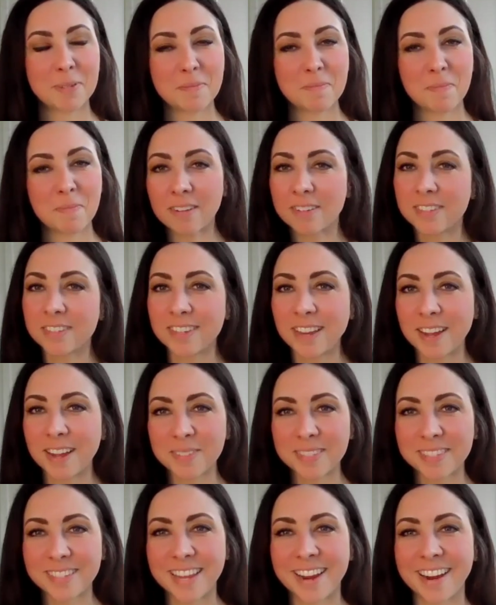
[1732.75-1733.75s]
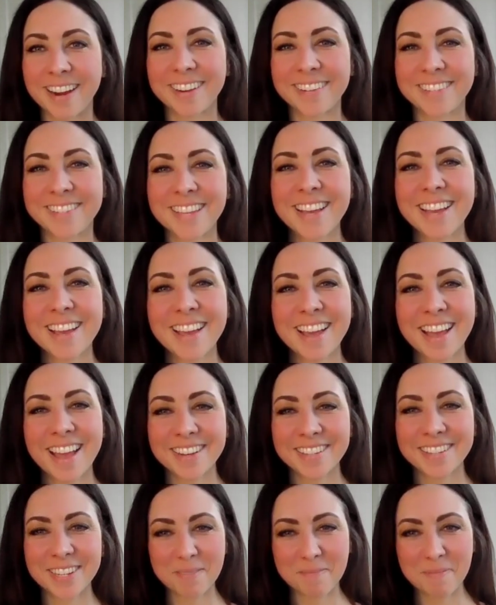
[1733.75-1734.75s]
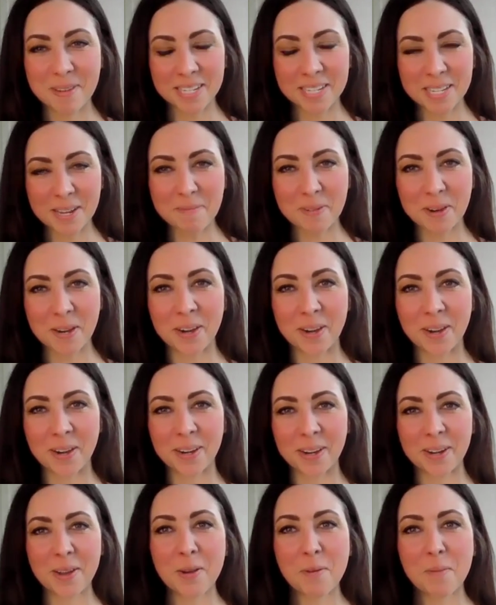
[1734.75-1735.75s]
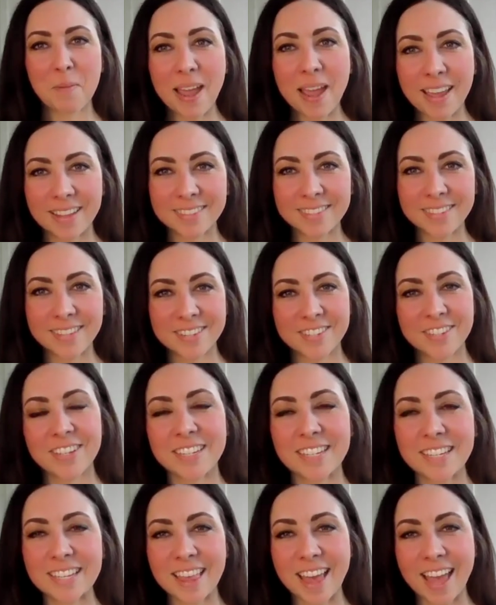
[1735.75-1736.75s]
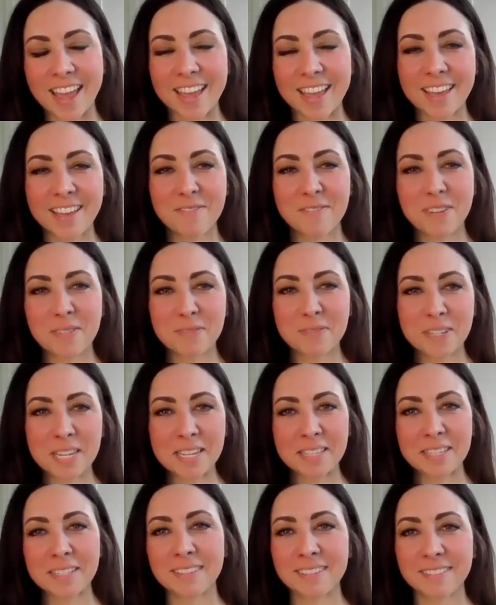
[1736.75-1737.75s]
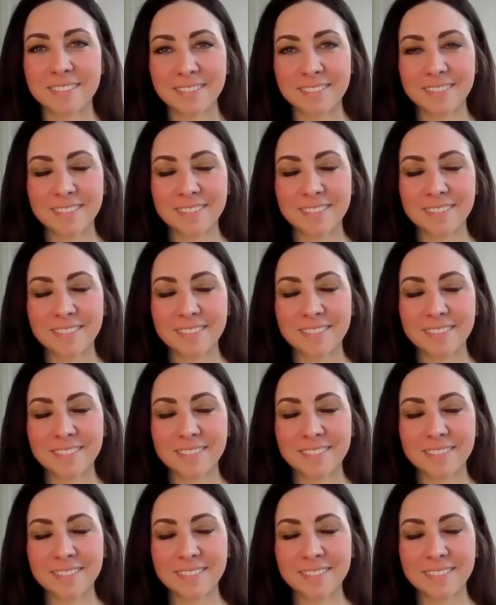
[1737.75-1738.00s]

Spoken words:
She marched downstairs and she picked up her weights, and she did like 15,